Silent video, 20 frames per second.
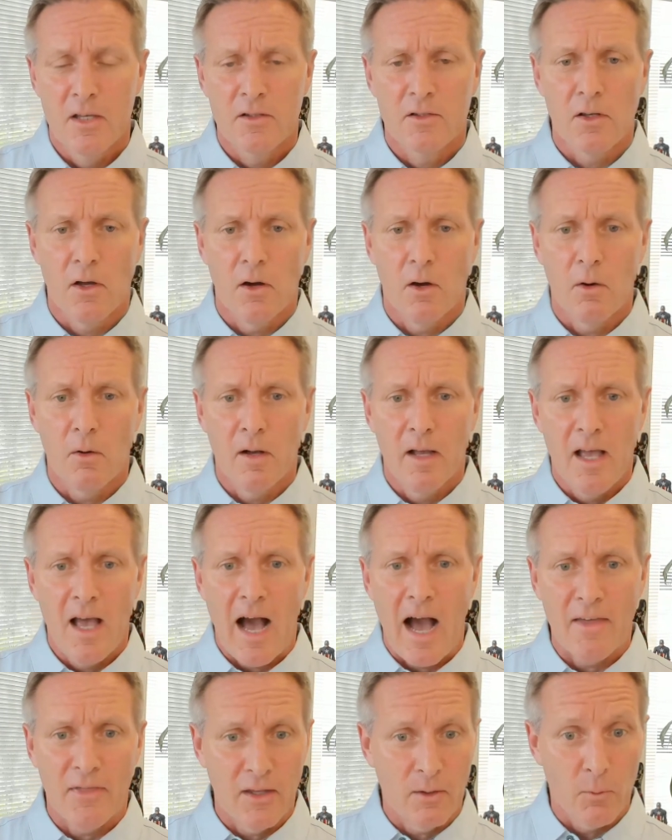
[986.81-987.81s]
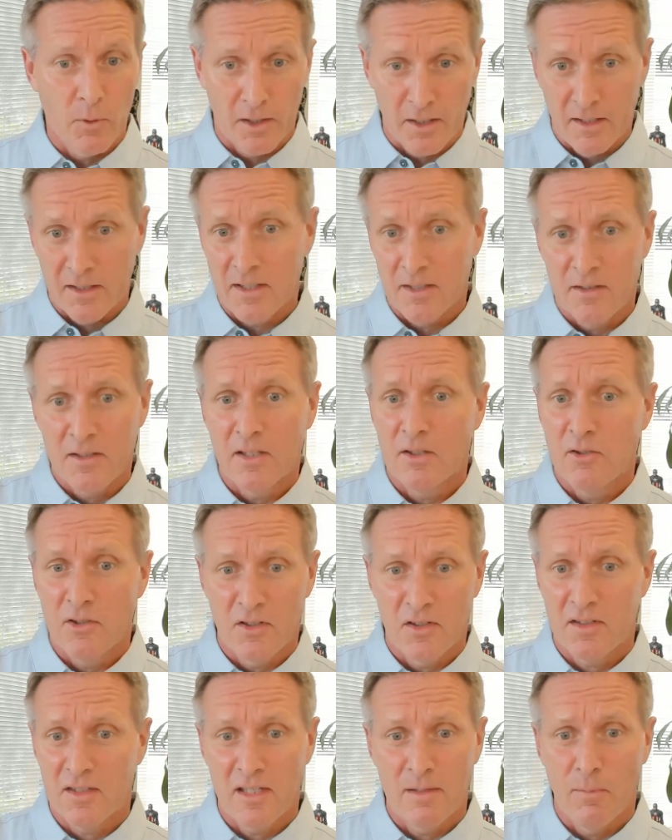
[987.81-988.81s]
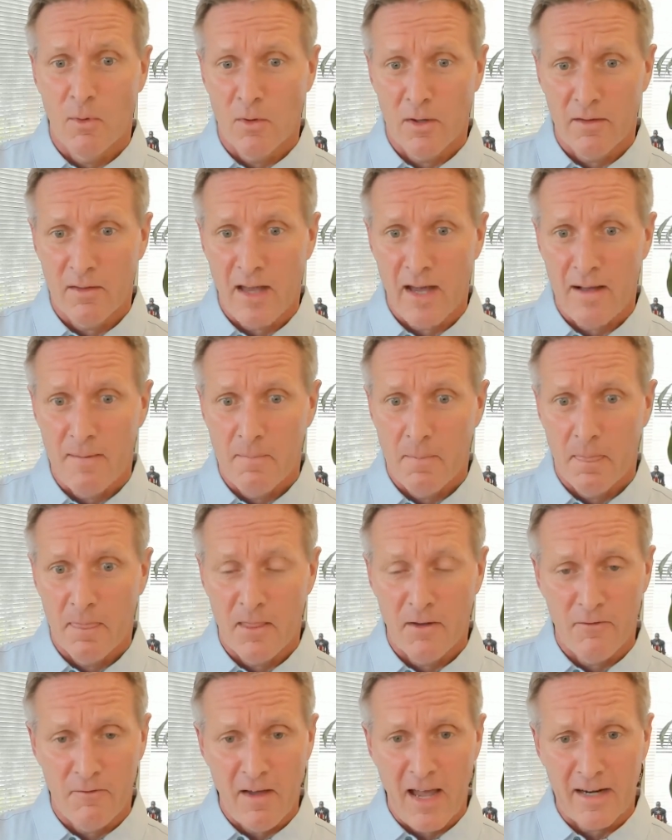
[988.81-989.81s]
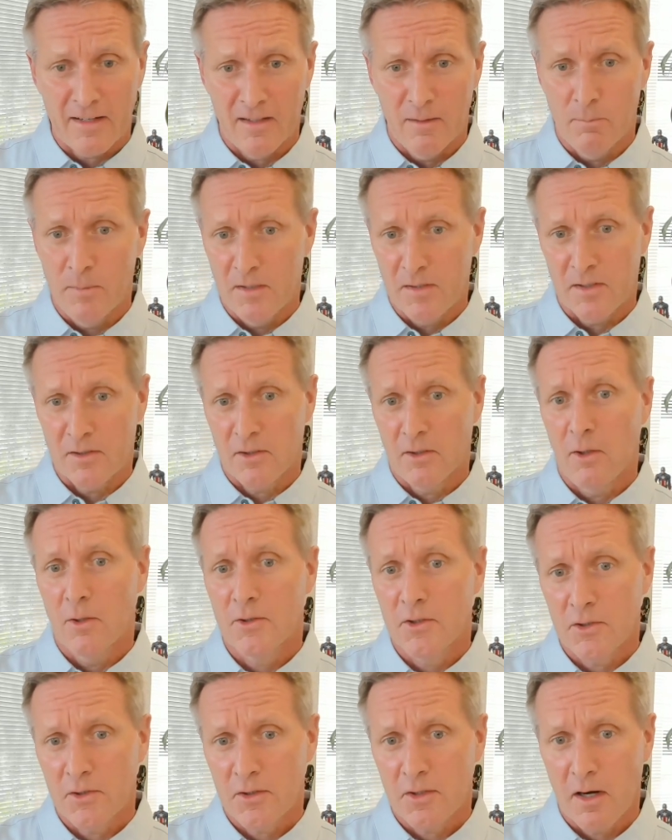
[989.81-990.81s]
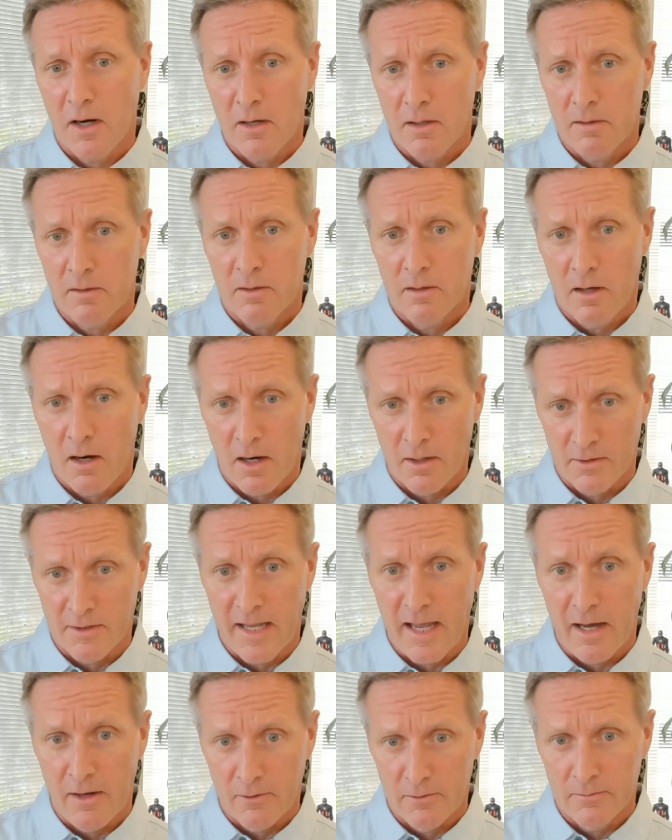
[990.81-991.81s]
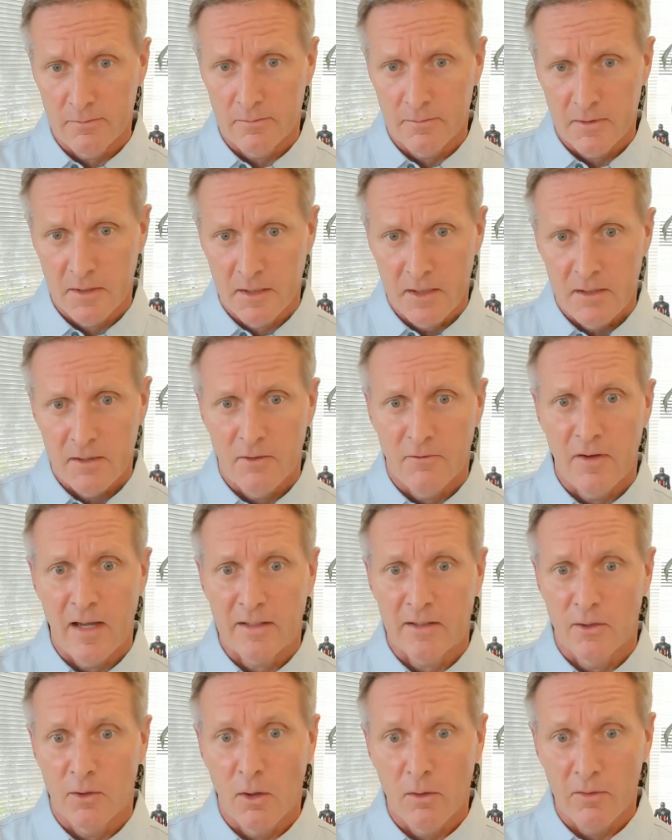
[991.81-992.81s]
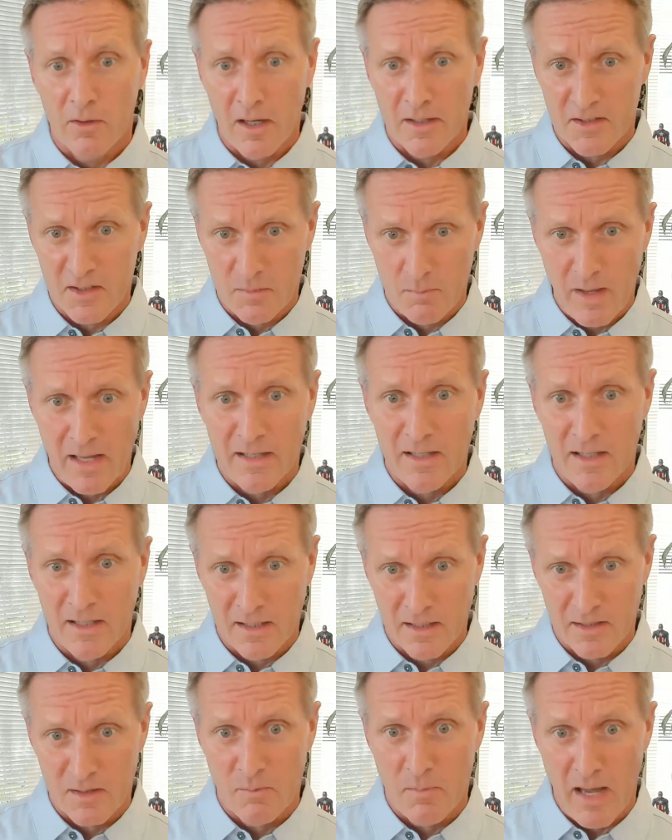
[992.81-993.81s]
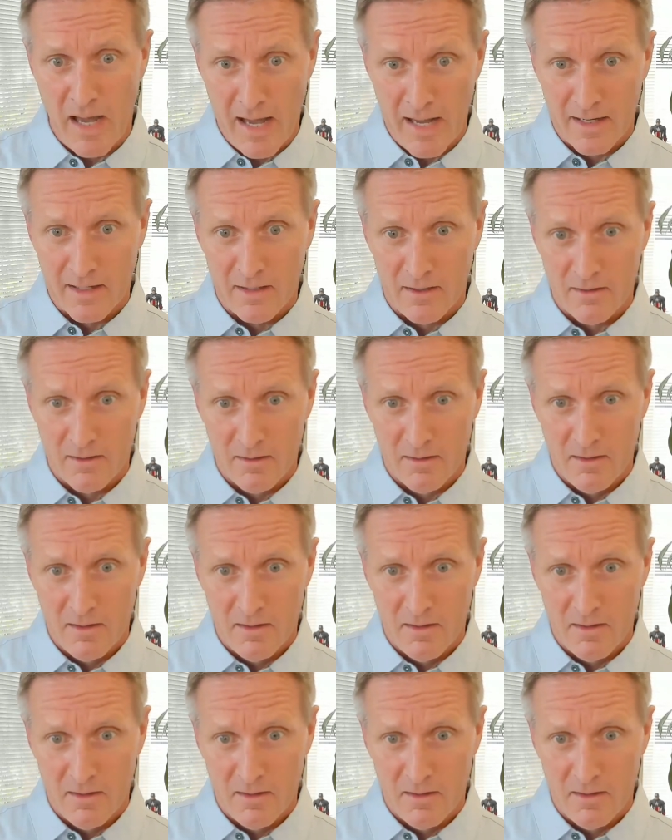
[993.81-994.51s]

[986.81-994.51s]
So I think we're going to continue to see more of that. The fact that business closures are, are down, the fact that overall spending is back,